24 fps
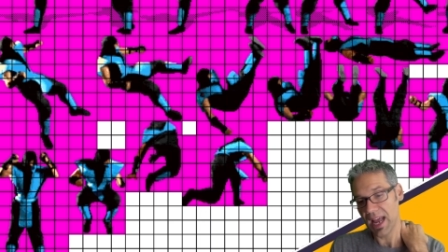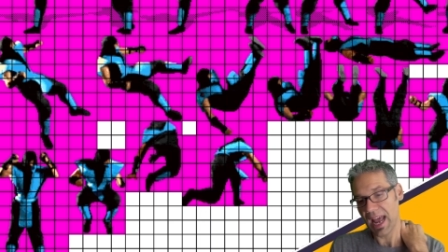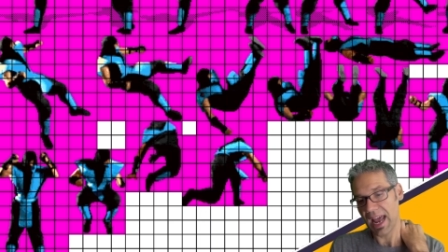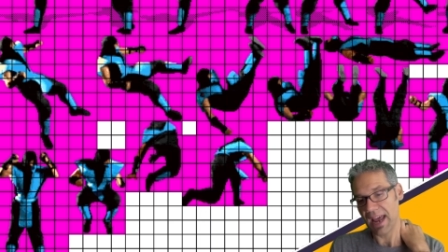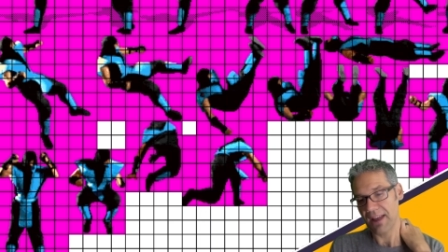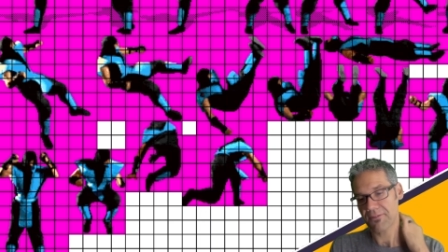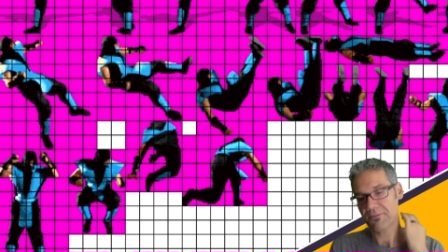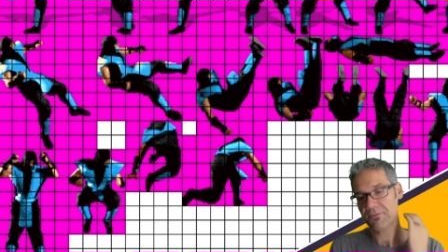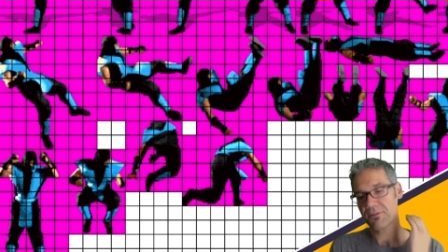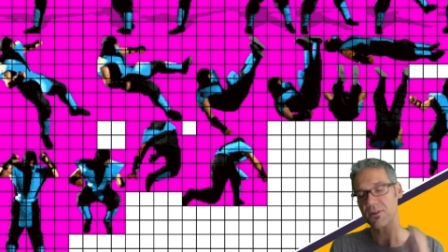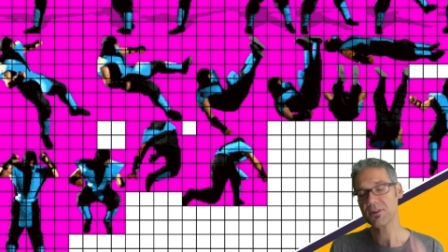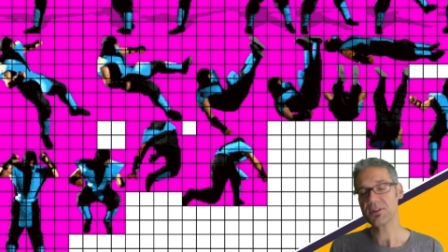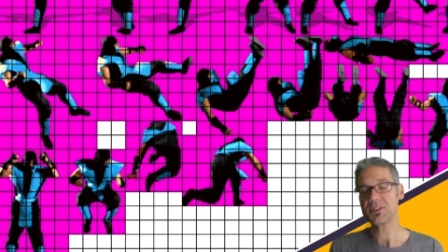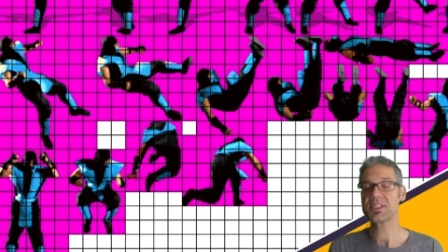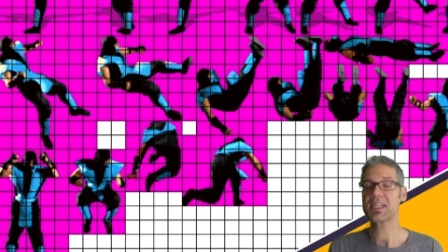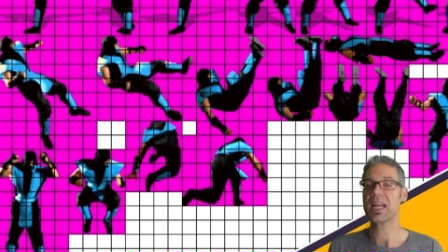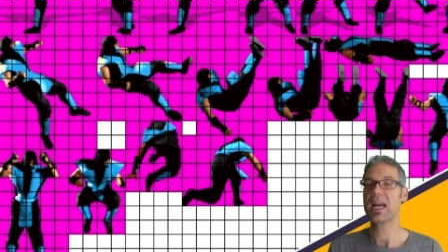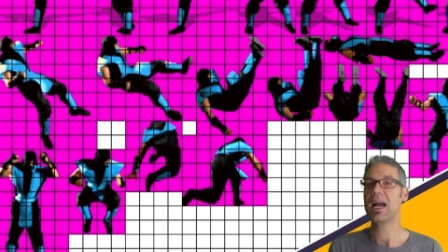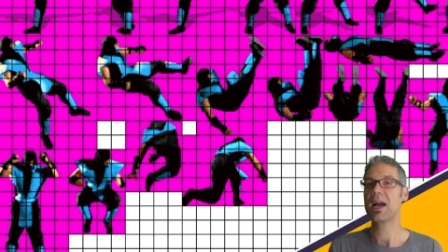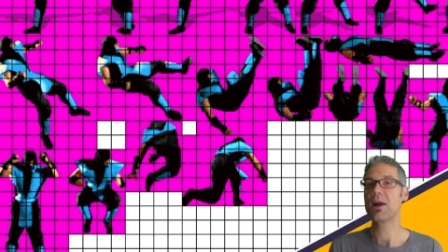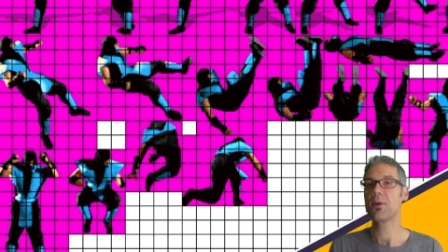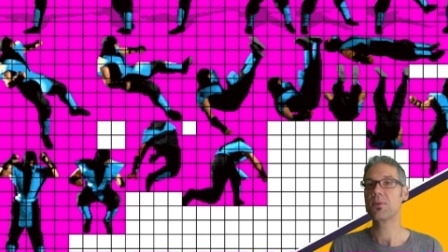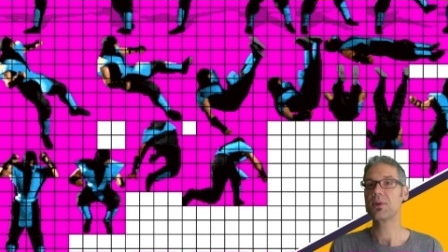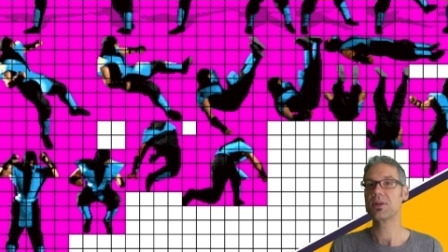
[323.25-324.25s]
at first
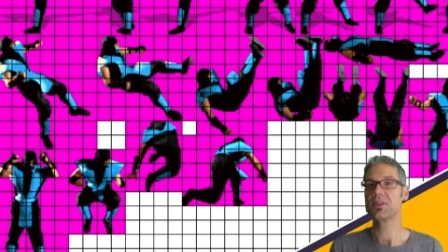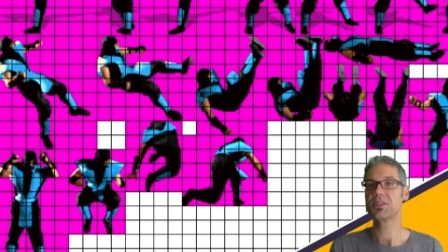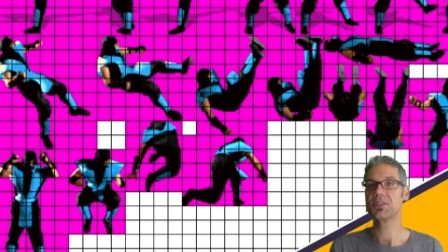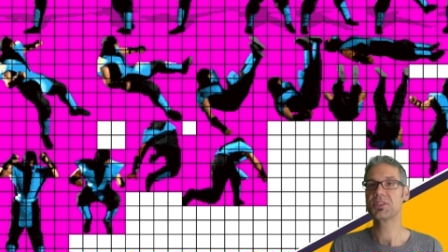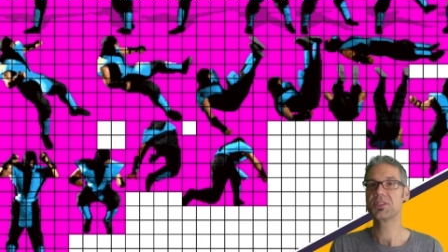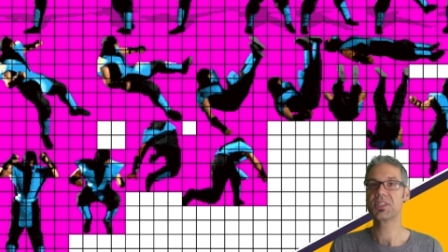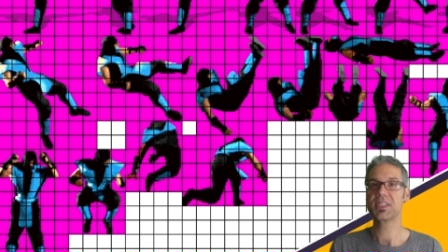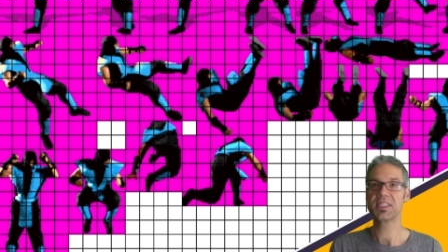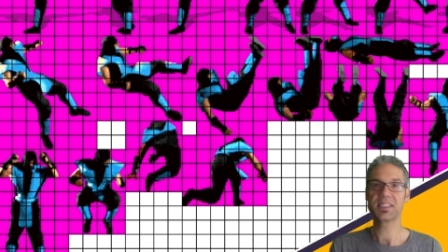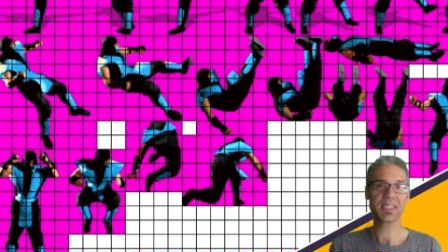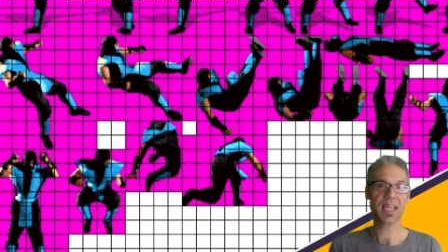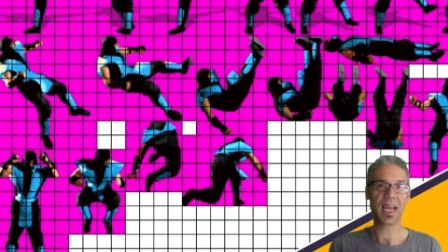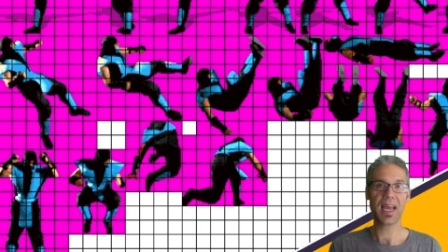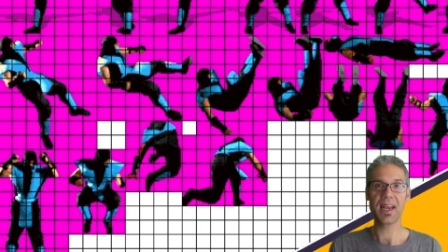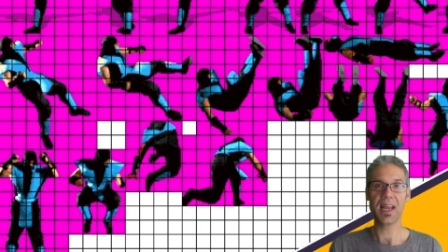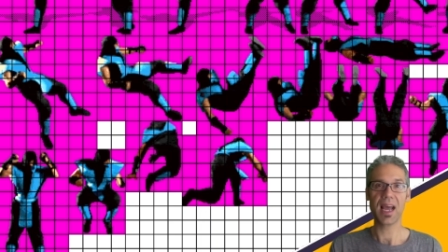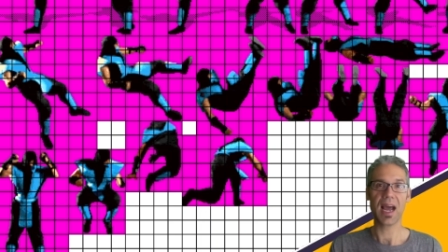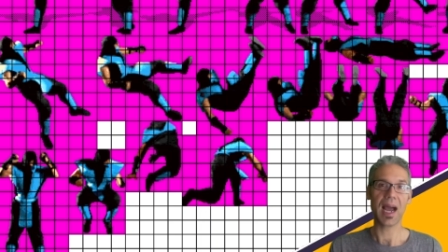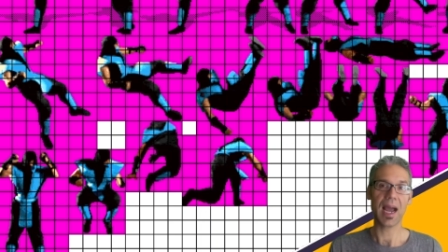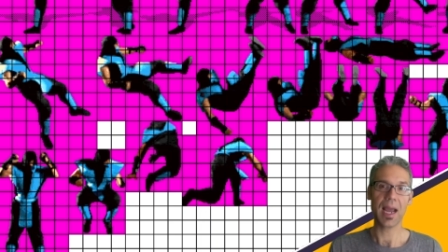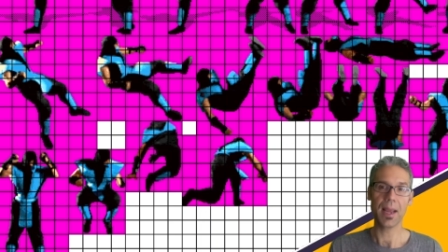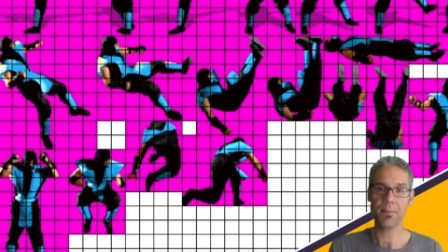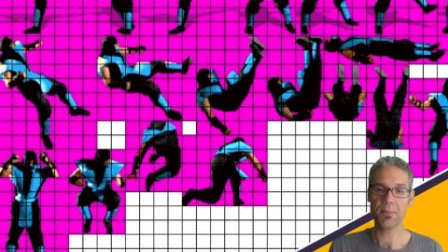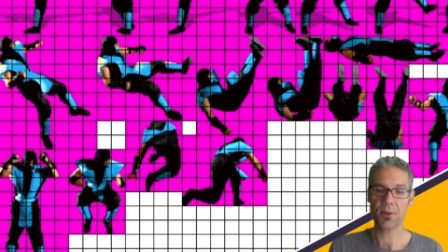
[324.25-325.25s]
I was just kind
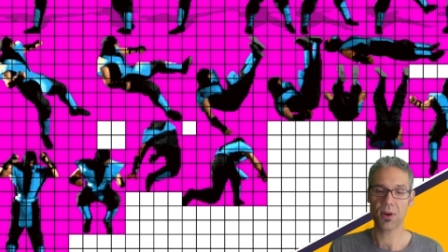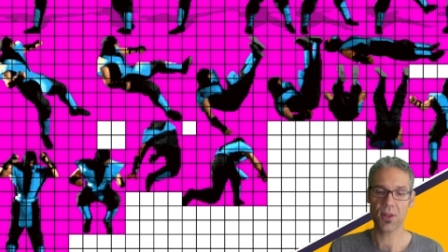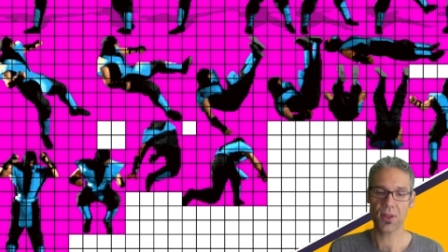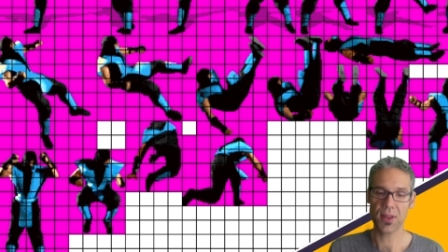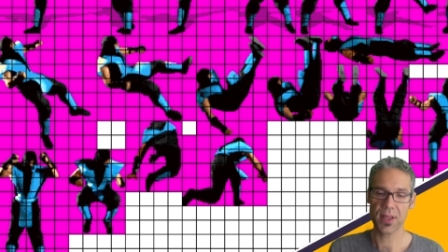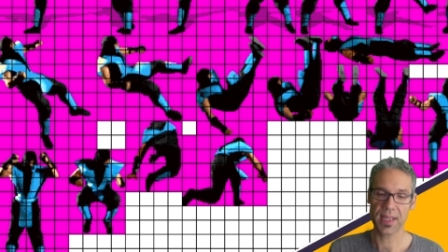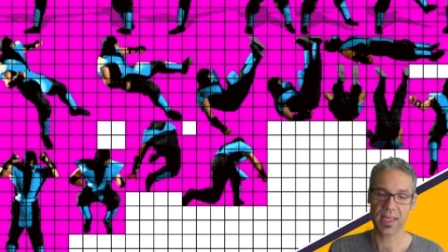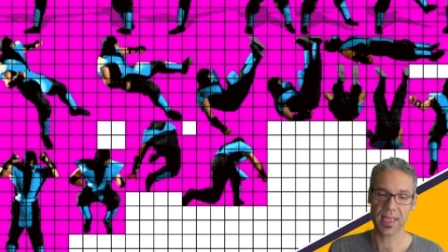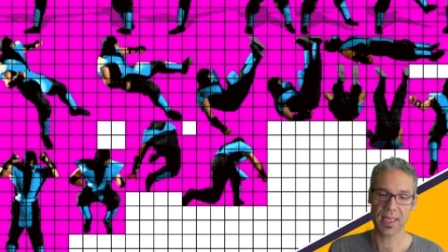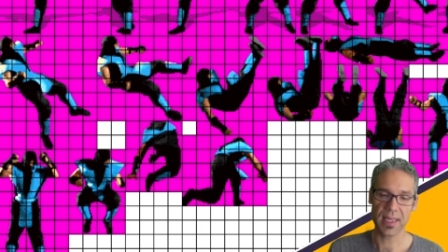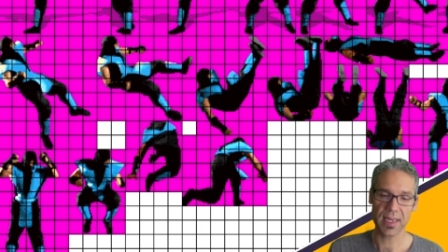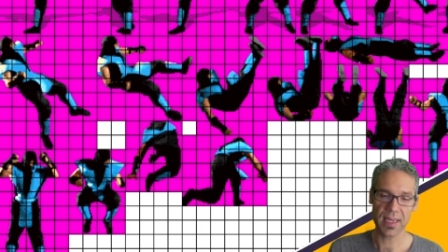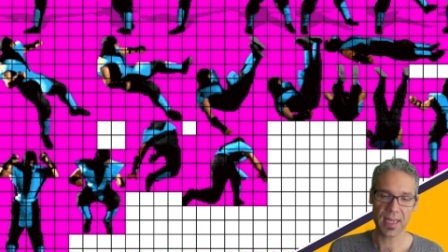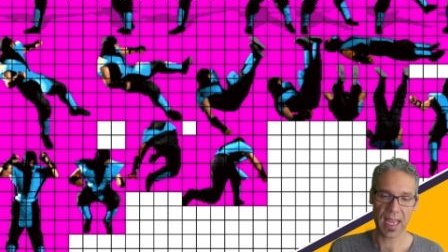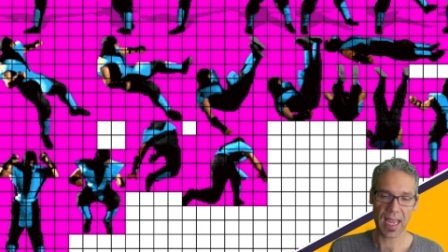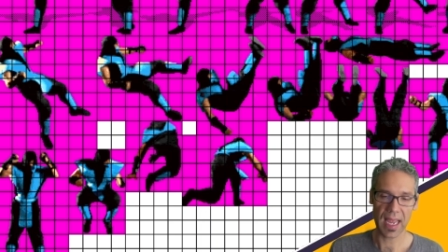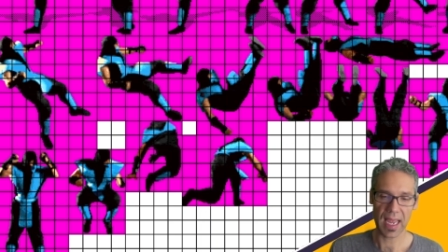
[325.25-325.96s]
of eyeballing it,